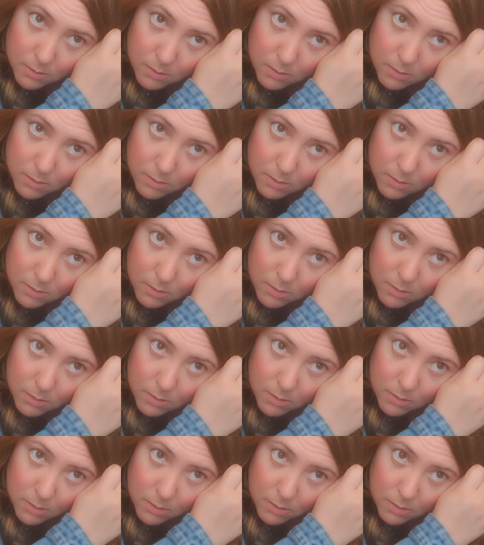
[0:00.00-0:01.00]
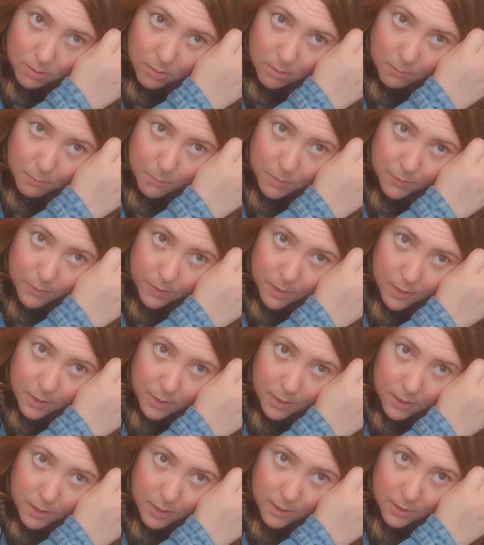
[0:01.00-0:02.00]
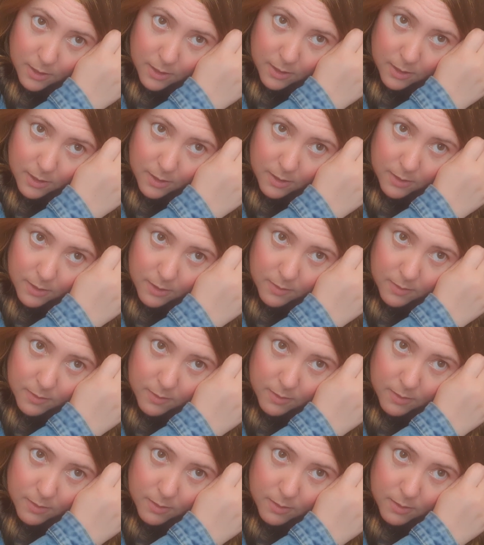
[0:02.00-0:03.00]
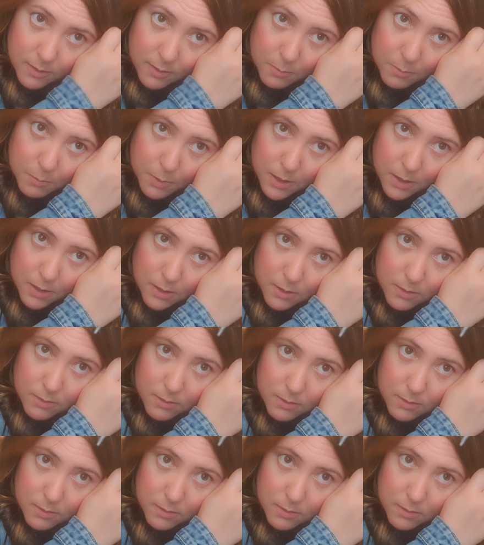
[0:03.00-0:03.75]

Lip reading: I'm not very good at this. bit.